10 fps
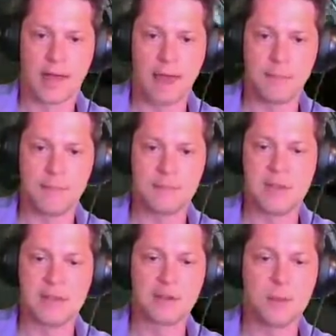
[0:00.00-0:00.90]
And
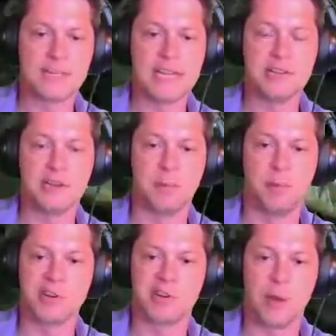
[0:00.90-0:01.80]
it's so much easier to
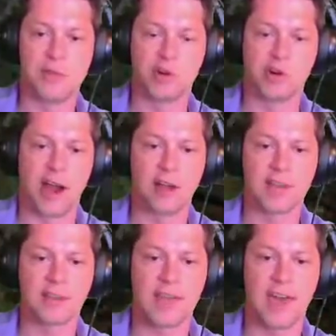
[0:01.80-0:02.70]
push your way through crowds
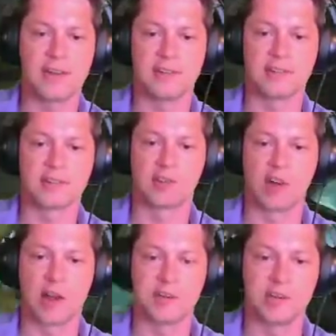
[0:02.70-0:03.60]
like that, just
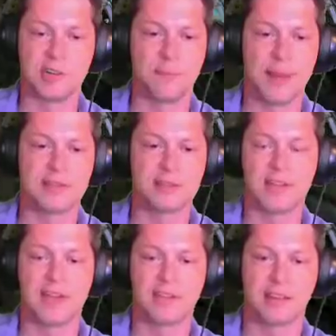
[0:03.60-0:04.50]
crowd surf
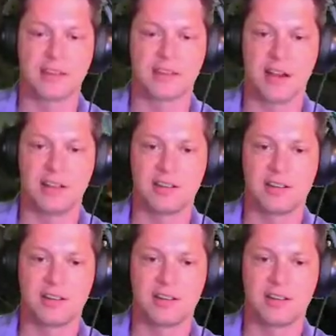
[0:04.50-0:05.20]
basically, as I like to call it.